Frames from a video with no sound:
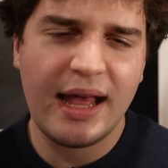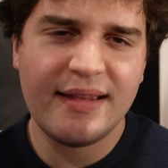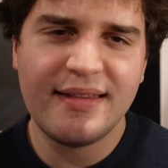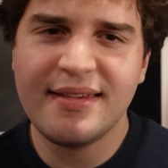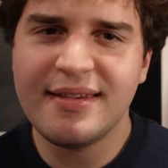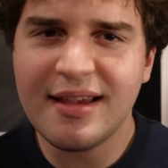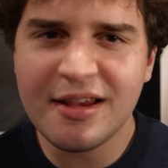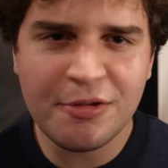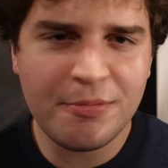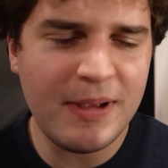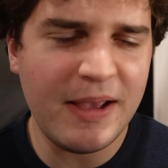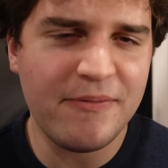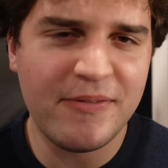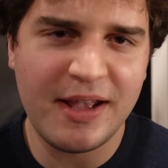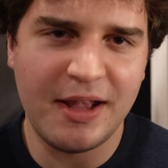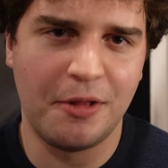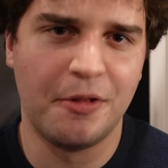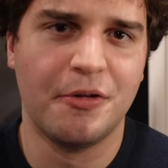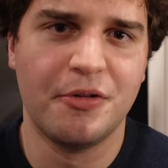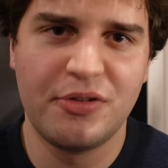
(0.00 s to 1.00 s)
At six, we have
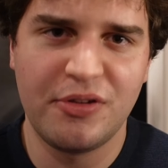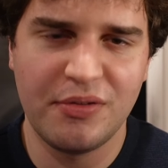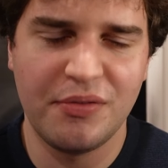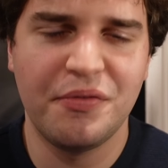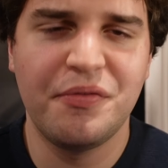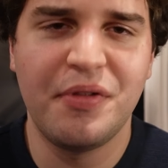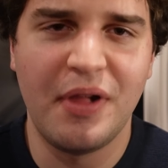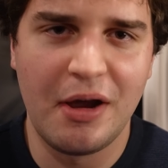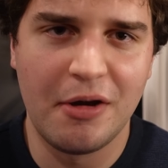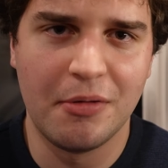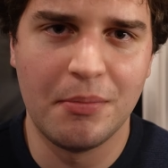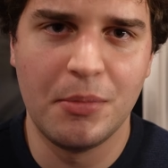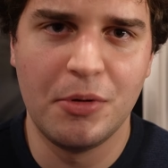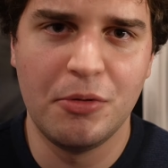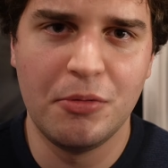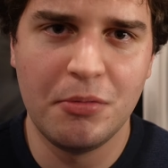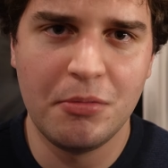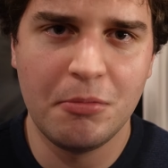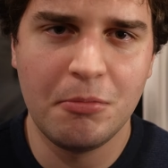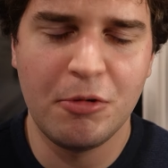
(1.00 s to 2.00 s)
Killers of the Flower
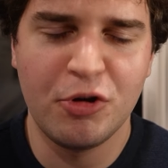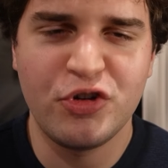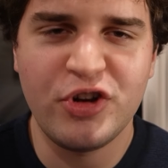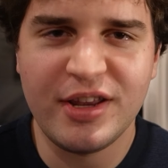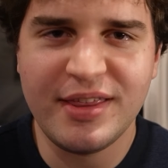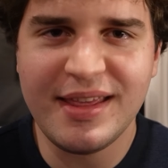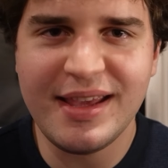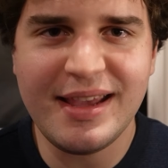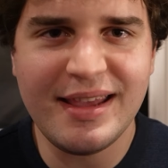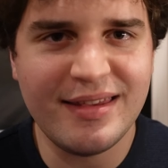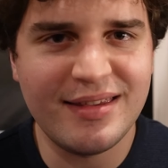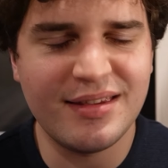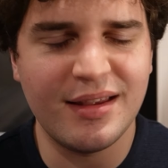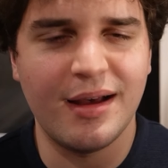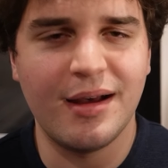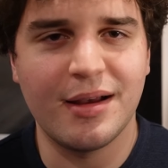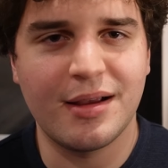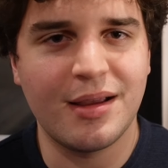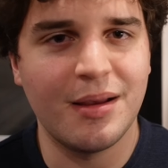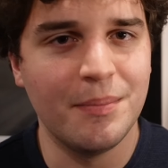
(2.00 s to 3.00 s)
Moon, which I think is
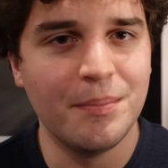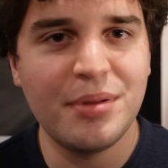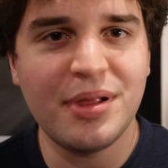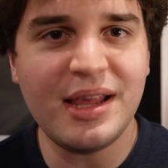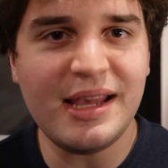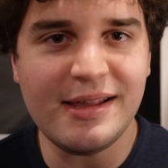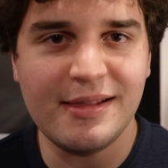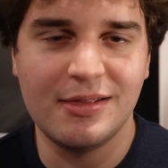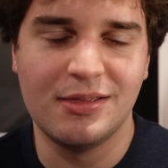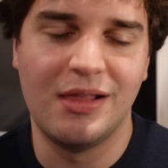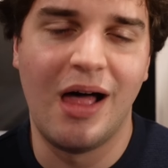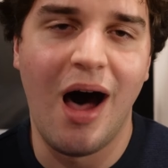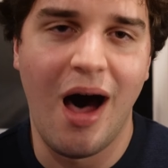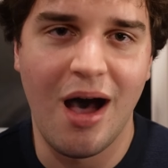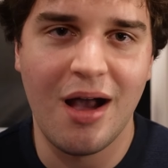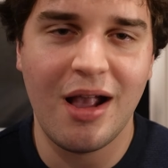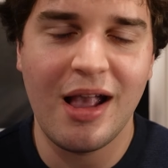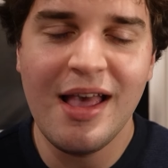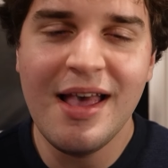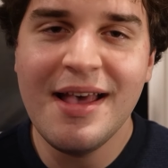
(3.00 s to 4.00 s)
a complete
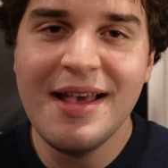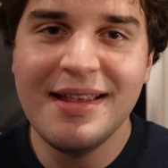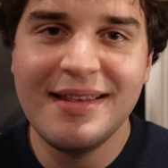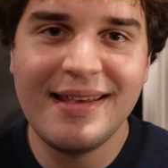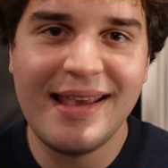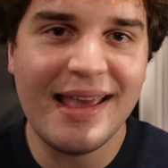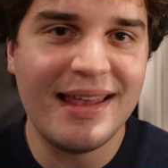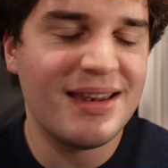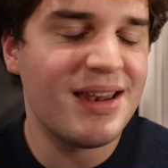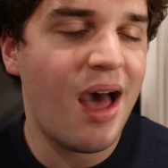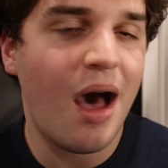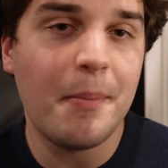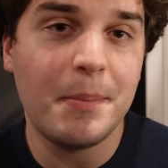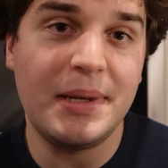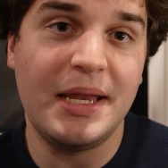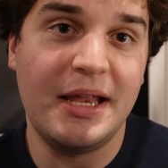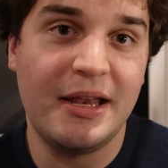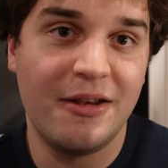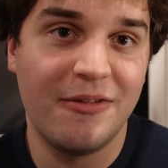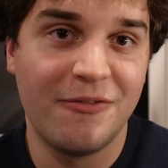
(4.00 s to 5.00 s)
lock to get
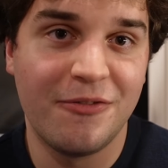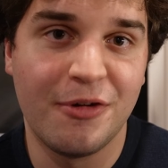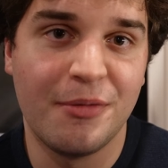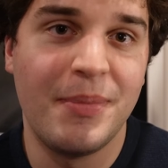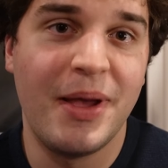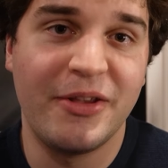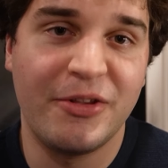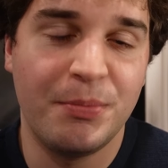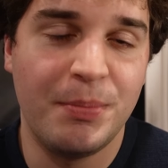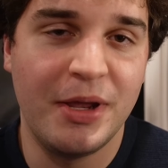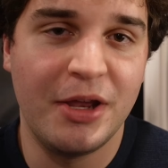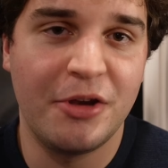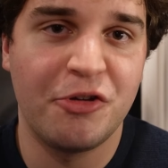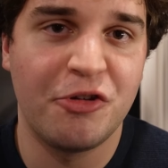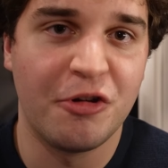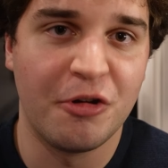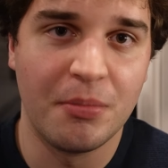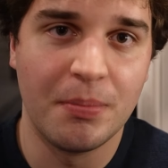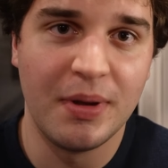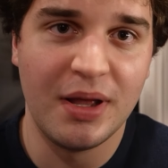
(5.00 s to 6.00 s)
nominated for Best
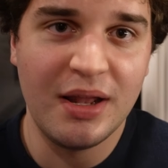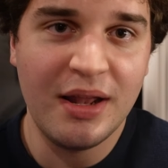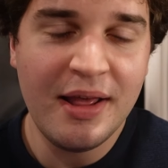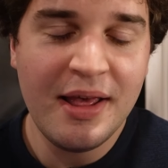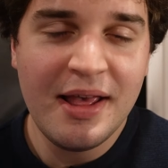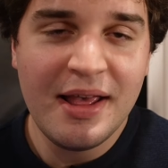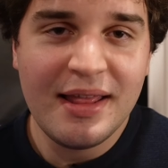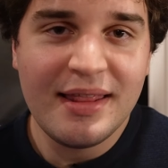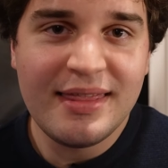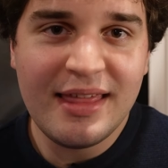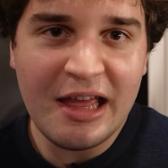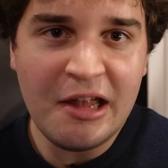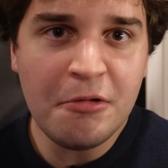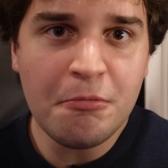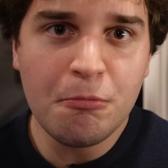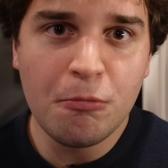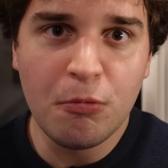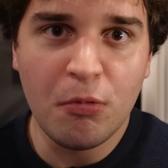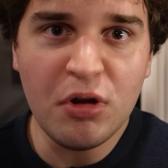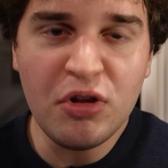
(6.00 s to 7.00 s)
Picture, but
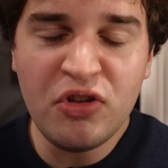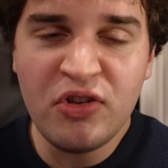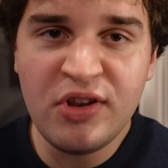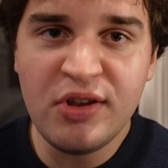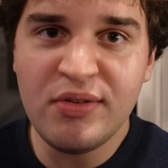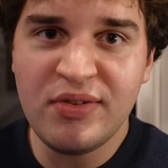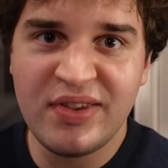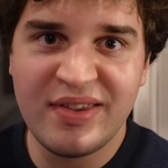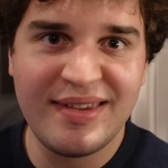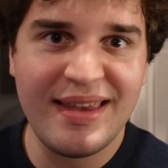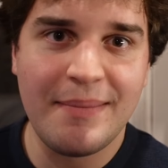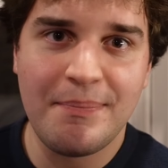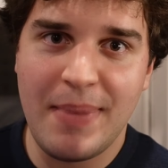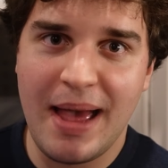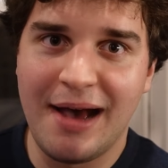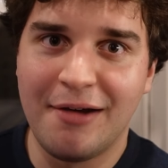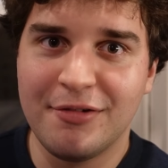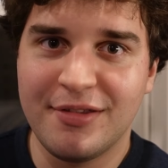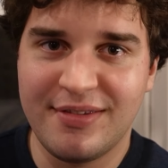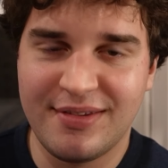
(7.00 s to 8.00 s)
then once you step
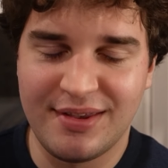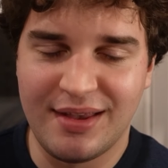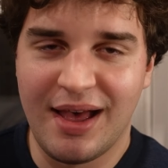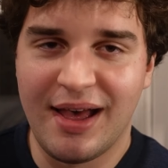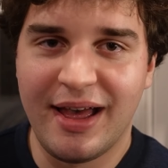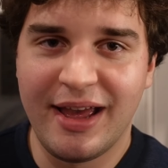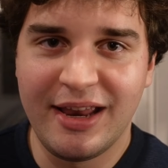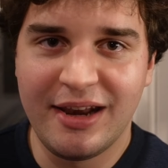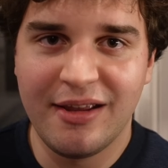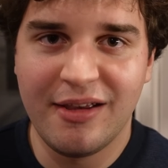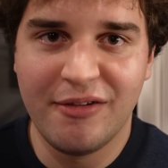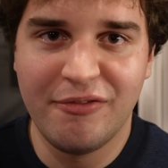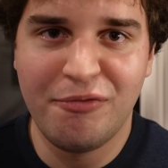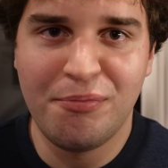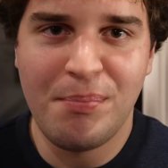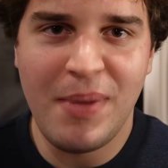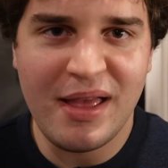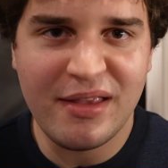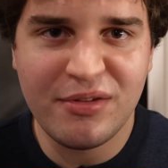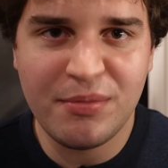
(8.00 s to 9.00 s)
outside
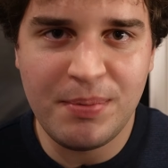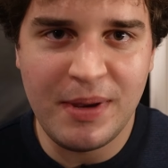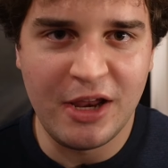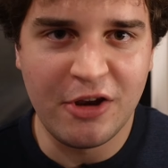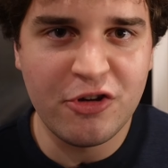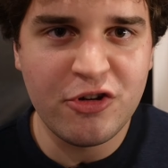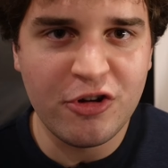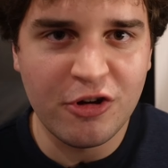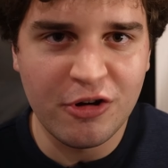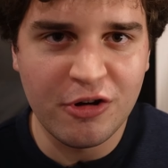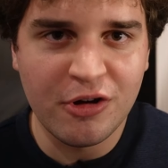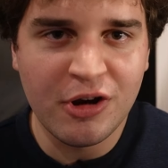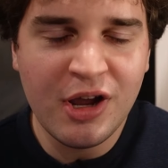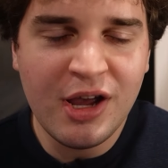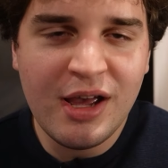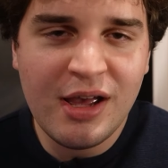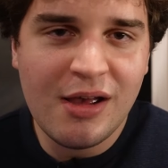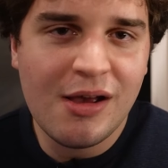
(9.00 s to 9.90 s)
of Best Picture,